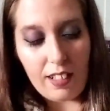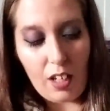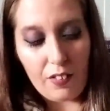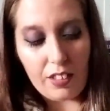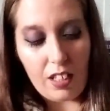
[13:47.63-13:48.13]
and
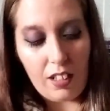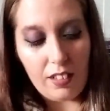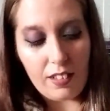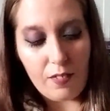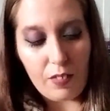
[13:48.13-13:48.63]
held the
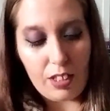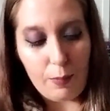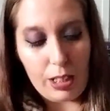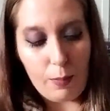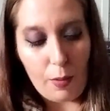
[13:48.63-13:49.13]
tongs in front
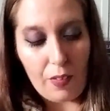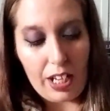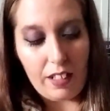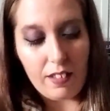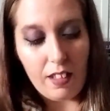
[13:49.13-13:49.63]
of me in both
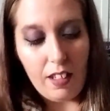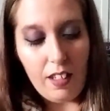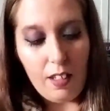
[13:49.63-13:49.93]
hands.